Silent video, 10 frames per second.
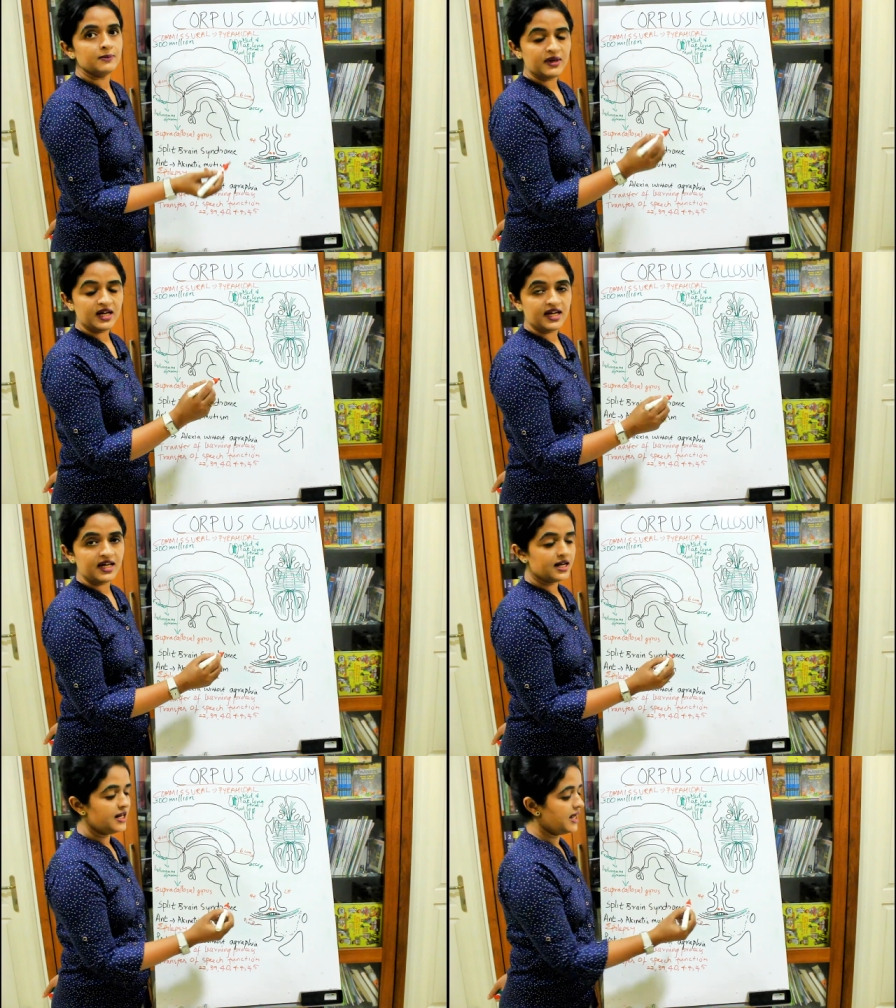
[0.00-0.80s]

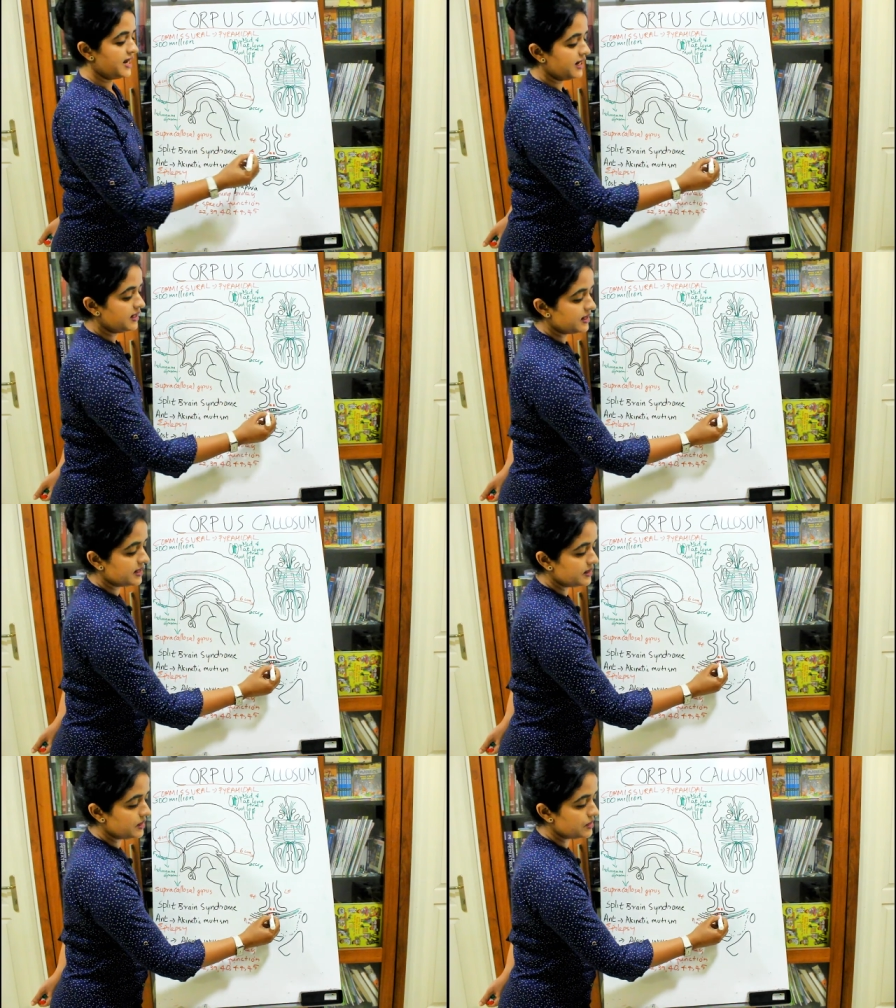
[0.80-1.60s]
medial and
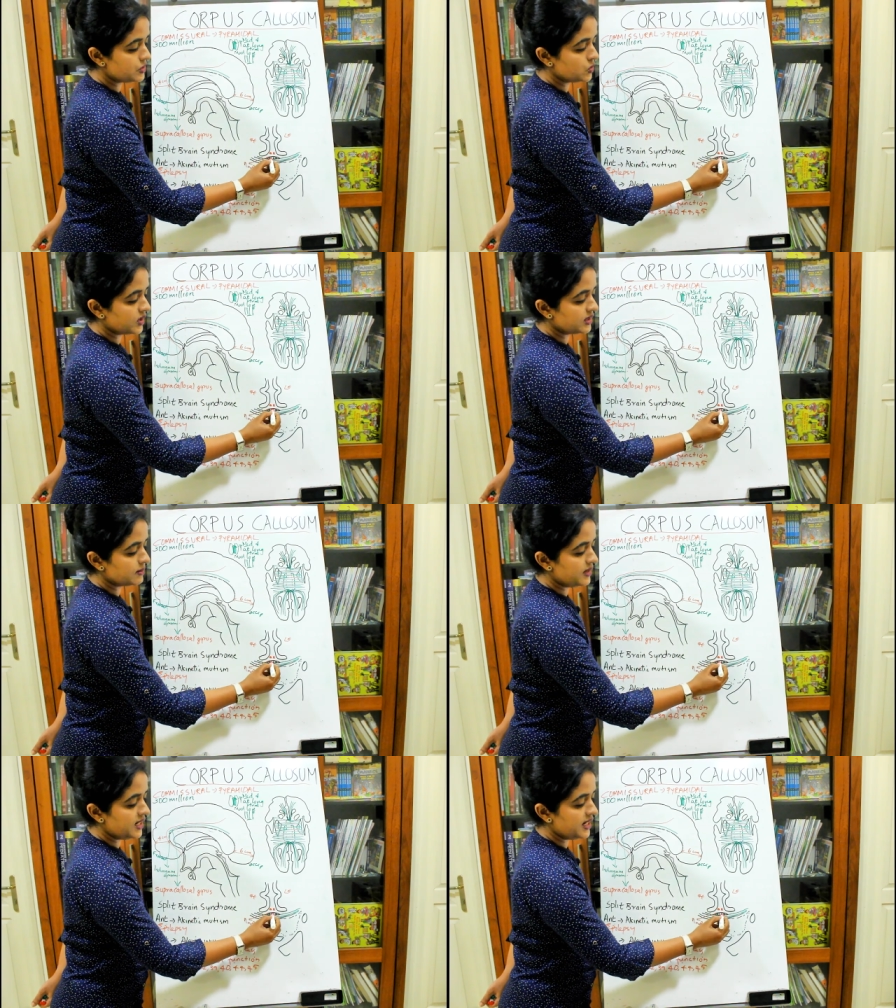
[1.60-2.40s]
these two are
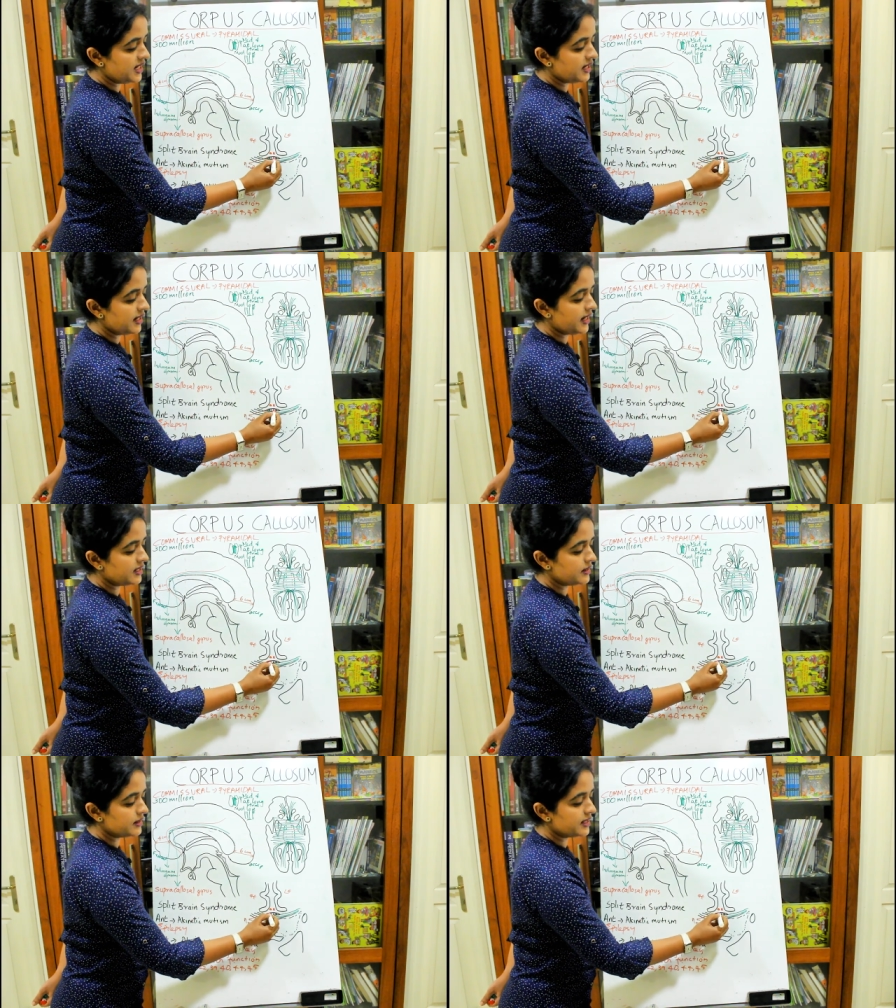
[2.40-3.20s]
the medial
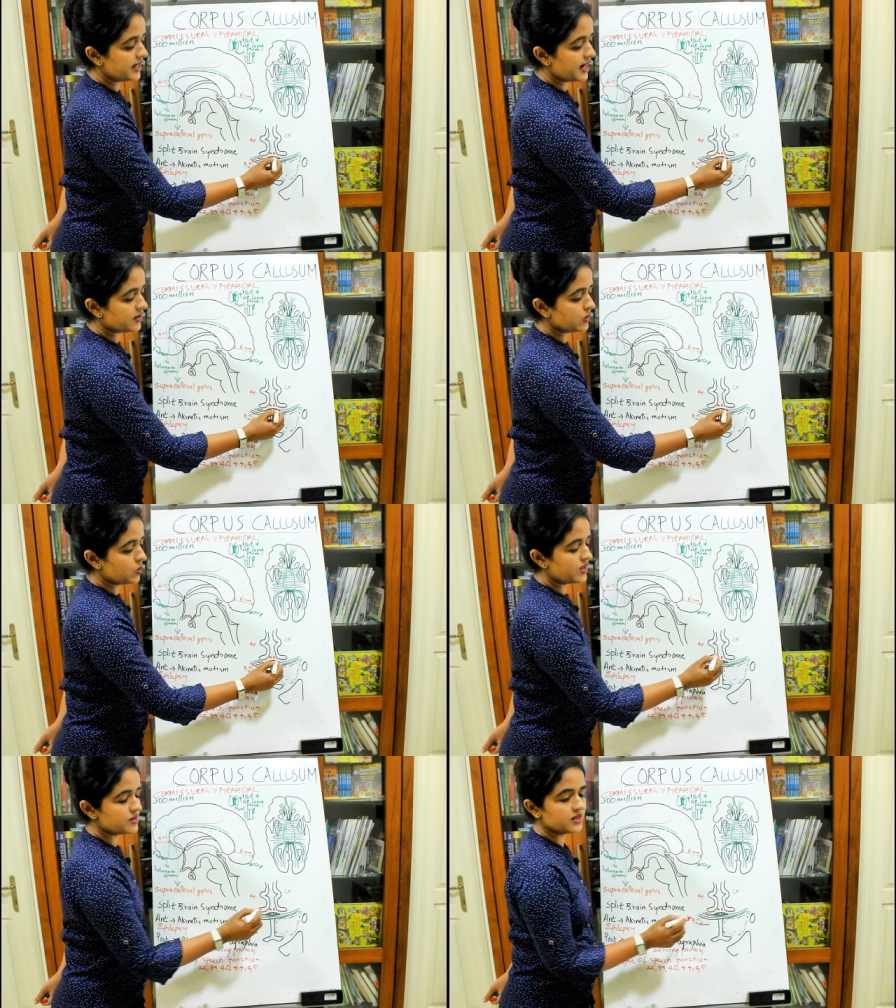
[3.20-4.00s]
and the lateral
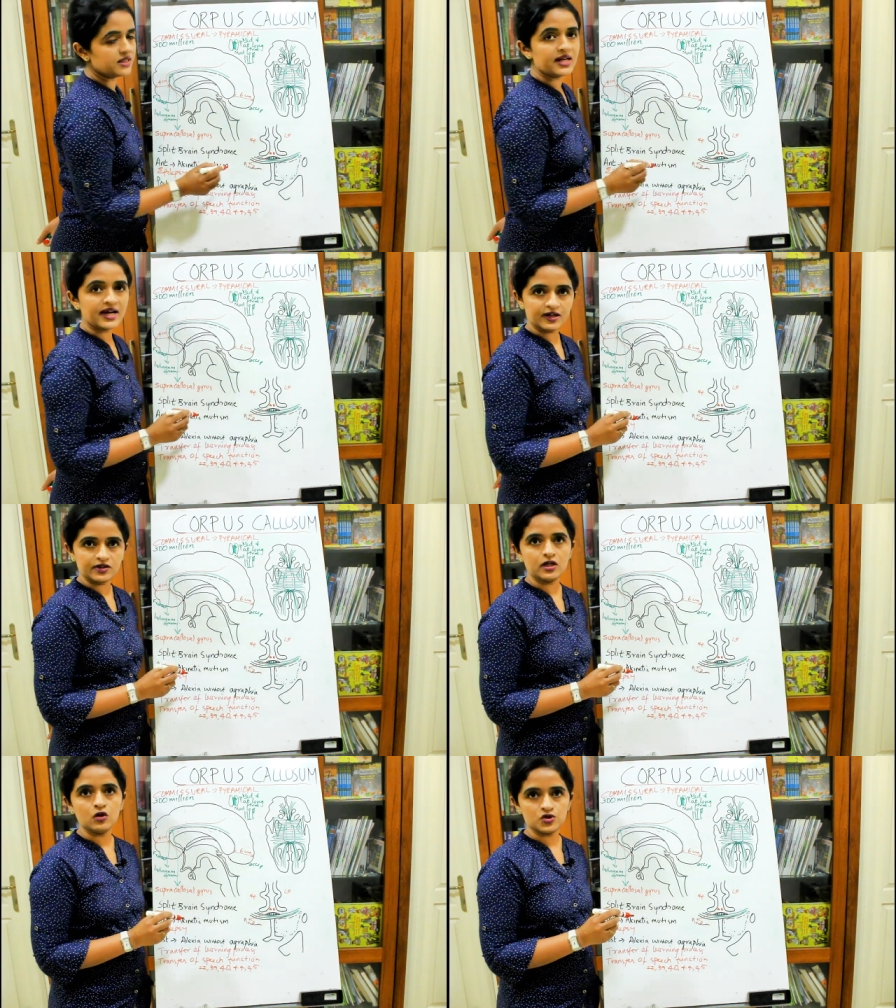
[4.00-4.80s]
ones are the
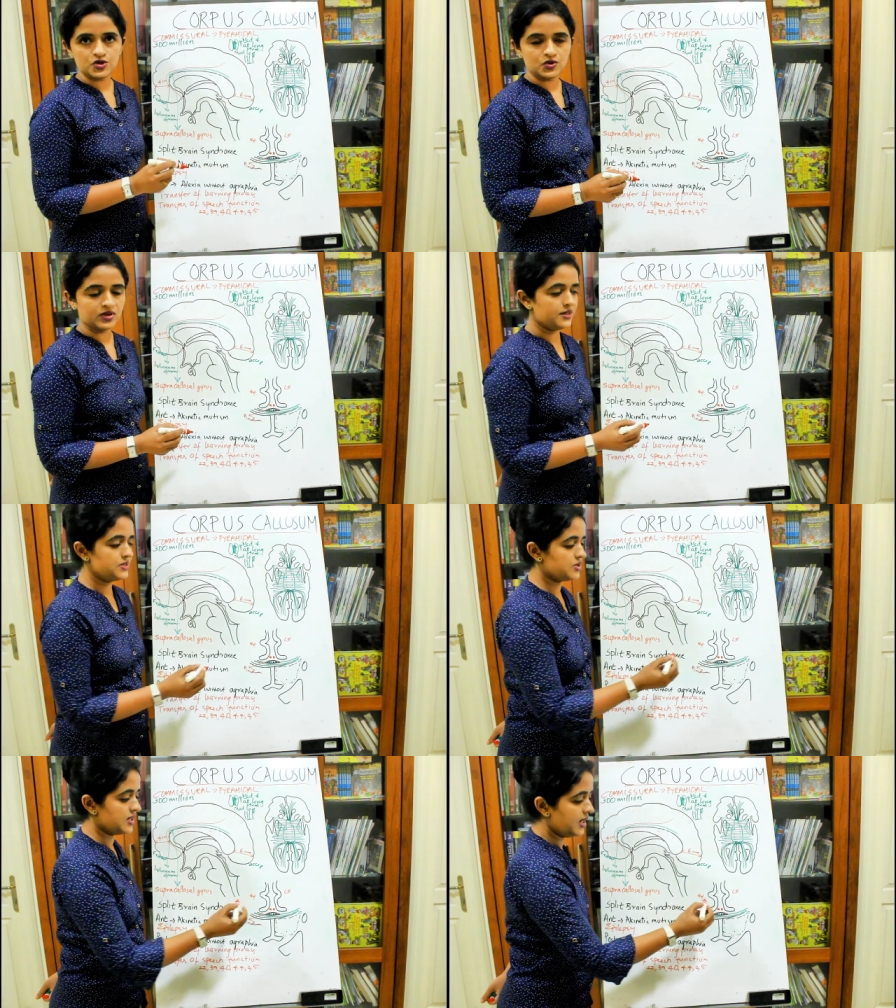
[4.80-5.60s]
lateral longitudinal
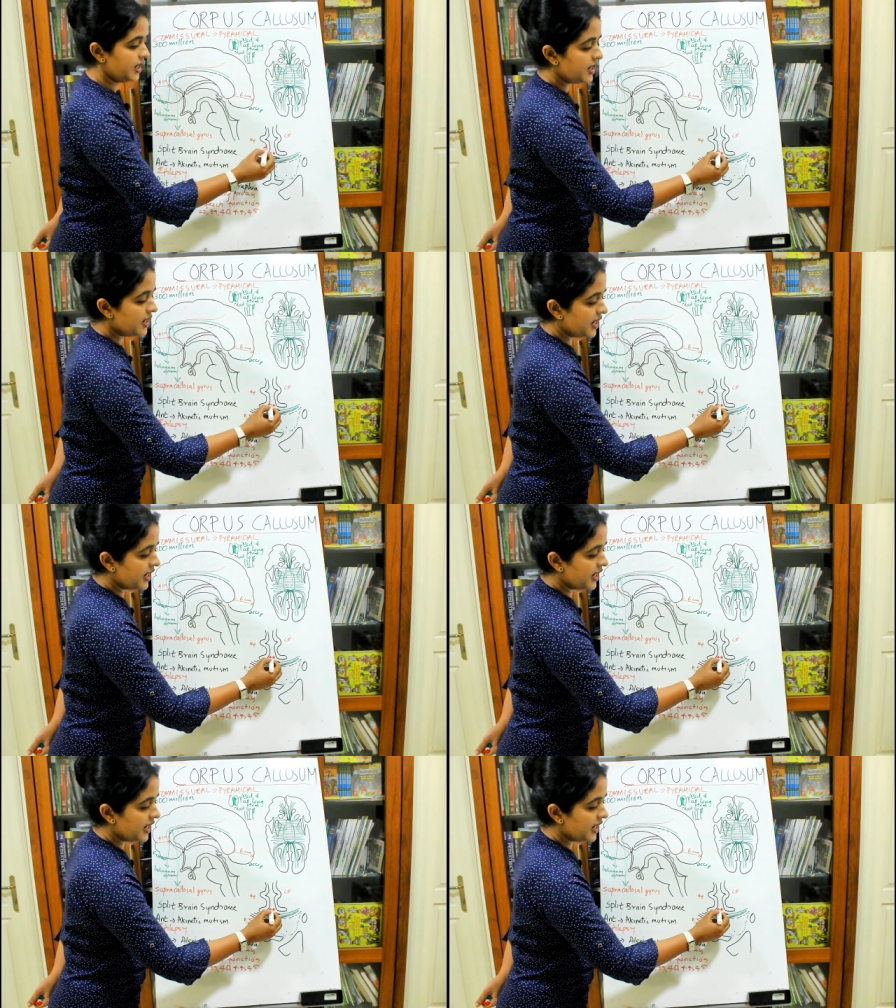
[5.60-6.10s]
striae